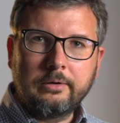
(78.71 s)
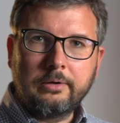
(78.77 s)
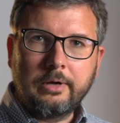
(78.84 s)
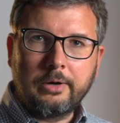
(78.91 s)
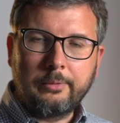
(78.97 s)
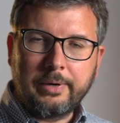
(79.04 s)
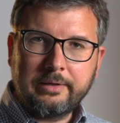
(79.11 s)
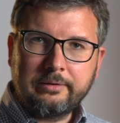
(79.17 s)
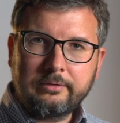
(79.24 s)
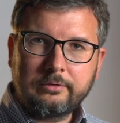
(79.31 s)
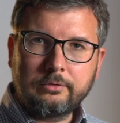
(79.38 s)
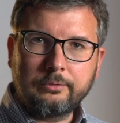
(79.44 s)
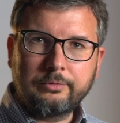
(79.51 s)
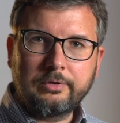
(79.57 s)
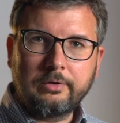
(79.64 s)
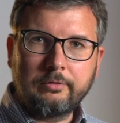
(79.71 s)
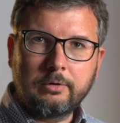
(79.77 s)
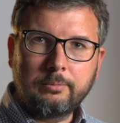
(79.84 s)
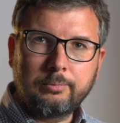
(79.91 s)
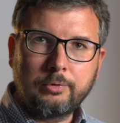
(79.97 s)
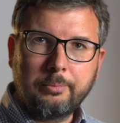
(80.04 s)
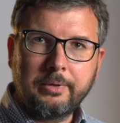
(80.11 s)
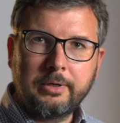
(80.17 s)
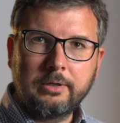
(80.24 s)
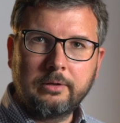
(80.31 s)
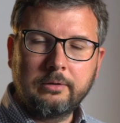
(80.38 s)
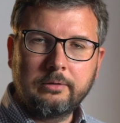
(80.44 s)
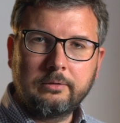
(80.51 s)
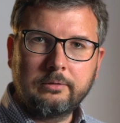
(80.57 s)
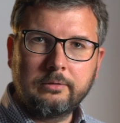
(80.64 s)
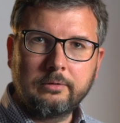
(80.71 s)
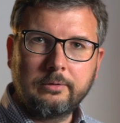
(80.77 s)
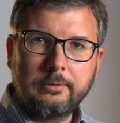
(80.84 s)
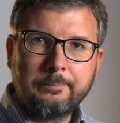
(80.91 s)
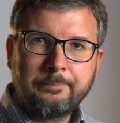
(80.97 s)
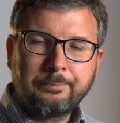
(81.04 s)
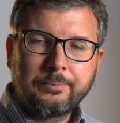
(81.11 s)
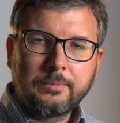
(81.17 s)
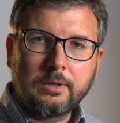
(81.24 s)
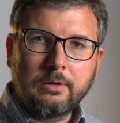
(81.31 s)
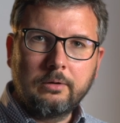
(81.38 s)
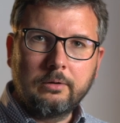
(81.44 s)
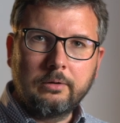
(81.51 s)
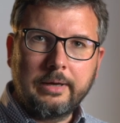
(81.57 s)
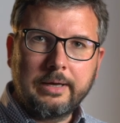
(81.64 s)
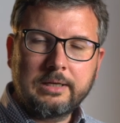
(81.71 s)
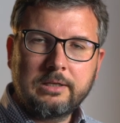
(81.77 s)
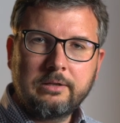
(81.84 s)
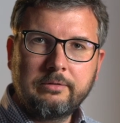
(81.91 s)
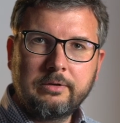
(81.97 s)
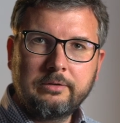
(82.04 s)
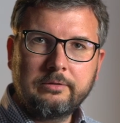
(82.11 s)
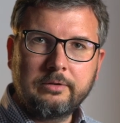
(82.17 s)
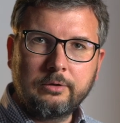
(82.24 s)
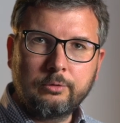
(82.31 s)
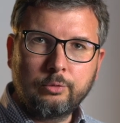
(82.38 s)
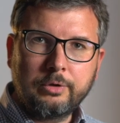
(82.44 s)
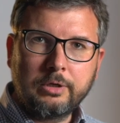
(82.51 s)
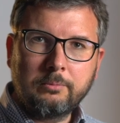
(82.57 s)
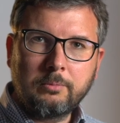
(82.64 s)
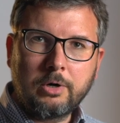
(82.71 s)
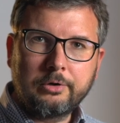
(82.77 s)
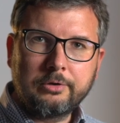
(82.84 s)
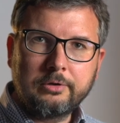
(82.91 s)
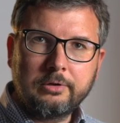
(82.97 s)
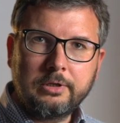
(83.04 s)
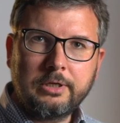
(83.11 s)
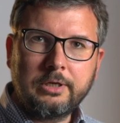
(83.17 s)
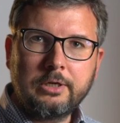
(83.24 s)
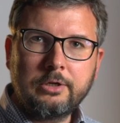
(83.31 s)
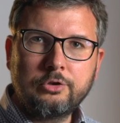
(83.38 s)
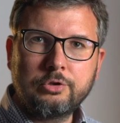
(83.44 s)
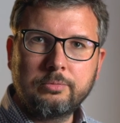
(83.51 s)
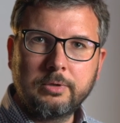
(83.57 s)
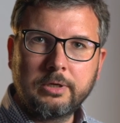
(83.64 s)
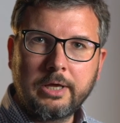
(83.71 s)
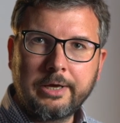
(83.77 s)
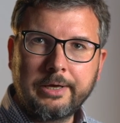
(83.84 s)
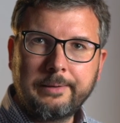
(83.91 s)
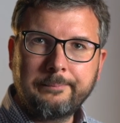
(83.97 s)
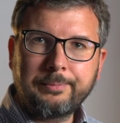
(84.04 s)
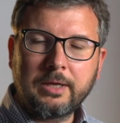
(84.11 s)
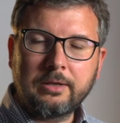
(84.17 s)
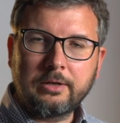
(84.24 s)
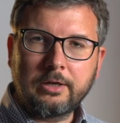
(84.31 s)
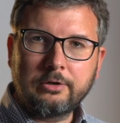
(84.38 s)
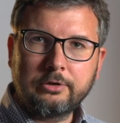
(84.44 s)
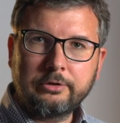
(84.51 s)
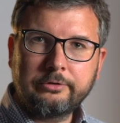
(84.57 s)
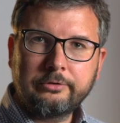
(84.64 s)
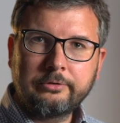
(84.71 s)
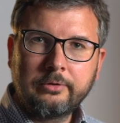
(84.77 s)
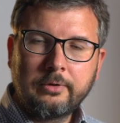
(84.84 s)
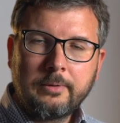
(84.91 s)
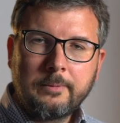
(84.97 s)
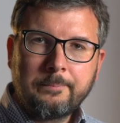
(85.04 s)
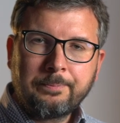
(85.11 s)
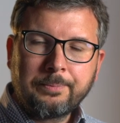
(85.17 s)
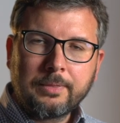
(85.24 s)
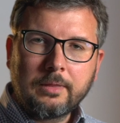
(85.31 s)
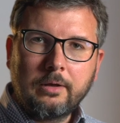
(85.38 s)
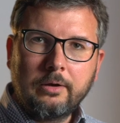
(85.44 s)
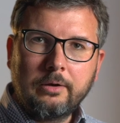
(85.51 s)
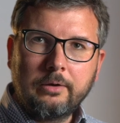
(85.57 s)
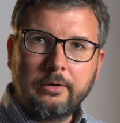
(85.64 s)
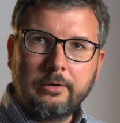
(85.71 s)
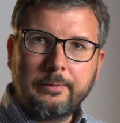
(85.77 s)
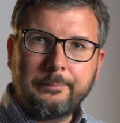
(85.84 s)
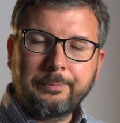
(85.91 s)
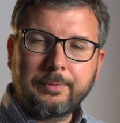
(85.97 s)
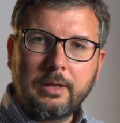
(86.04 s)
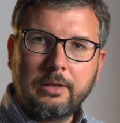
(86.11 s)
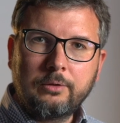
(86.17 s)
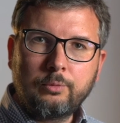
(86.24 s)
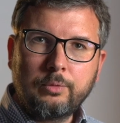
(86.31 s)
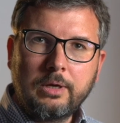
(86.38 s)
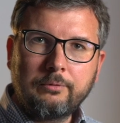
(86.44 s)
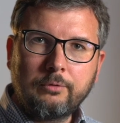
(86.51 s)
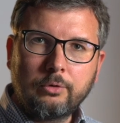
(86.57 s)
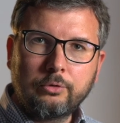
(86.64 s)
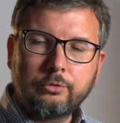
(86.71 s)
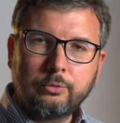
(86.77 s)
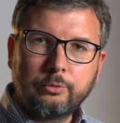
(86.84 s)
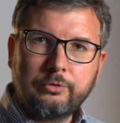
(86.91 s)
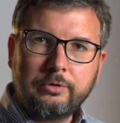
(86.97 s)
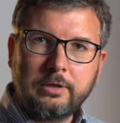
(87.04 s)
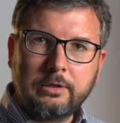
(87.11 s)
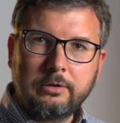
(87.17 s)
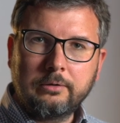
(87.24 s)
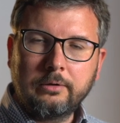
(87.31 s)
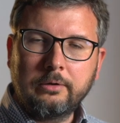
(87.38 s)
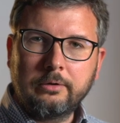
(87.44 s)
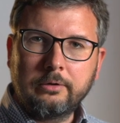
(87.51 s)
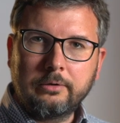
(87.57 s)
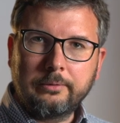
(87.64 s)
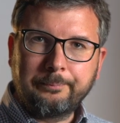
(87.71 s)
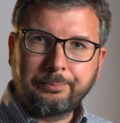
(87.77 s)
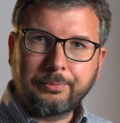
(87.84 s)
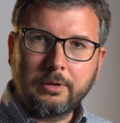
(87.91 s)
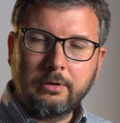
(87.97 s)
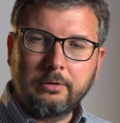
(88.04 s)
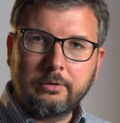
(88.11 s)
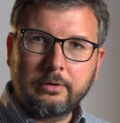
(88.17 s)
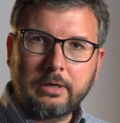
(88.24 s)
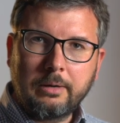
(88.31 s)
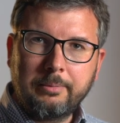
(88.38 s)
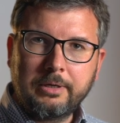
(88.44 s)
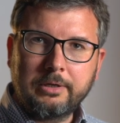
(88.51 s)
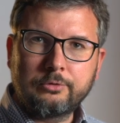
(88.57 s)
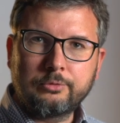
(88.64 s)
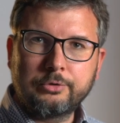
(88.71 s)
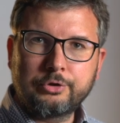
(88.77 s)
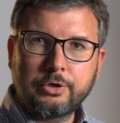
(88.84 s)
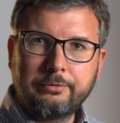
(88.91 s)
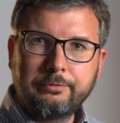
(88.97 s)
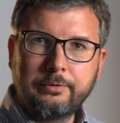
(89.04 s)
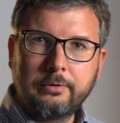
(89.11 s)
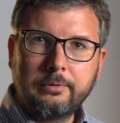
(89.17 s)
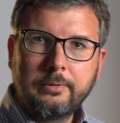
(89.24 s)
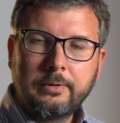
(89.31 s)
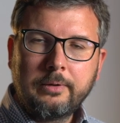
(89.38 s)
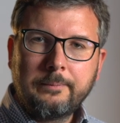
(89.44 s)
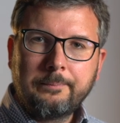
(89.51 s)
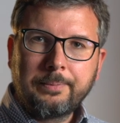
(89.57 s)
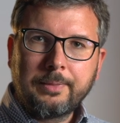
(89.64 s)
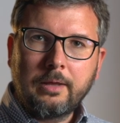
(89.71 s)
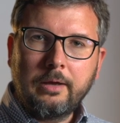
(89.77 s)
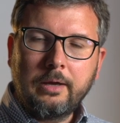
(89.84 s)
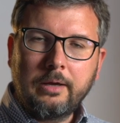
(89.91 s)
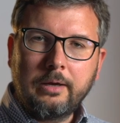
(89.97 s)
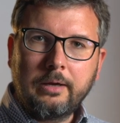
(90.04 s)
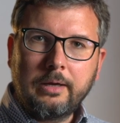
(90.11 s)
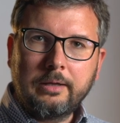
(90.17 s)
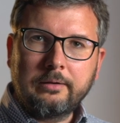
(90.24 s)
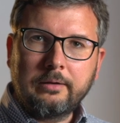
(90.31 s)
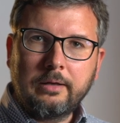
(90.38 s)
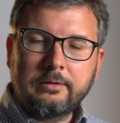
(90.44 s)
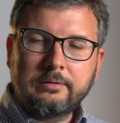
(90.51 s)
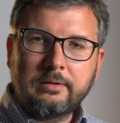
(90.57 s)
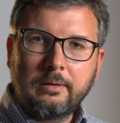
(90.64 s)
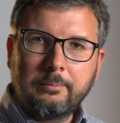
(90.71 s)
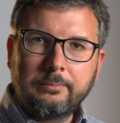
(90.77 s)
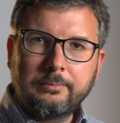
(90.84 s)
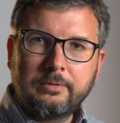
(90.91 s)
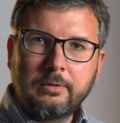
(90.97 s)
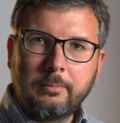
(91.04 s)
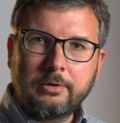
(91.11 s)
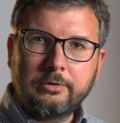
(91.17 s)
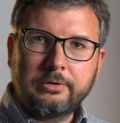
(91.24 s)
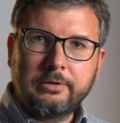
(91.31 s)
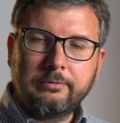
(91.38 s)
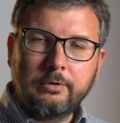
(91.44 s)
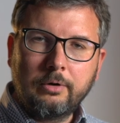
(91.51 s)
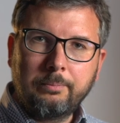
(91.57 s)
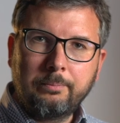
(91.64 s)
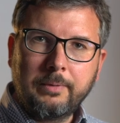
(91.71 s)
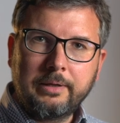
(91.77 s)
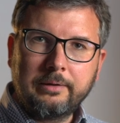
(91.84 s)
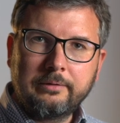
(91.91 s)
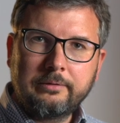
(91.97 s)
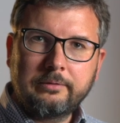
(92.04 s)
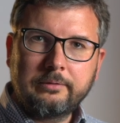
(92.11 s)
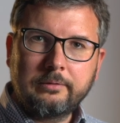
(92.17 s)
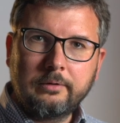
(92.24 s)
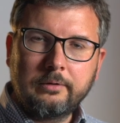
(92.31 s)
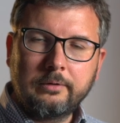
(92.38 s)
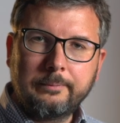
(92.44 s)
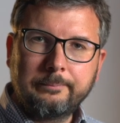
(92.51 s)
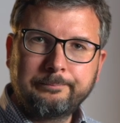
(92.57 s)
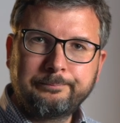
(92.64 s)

arrests of several prominent activists, including Martin Lee, Jimmy Lai, and others. Uh, and we have also seen uh, cabinet reshuffle and and some some other developments um,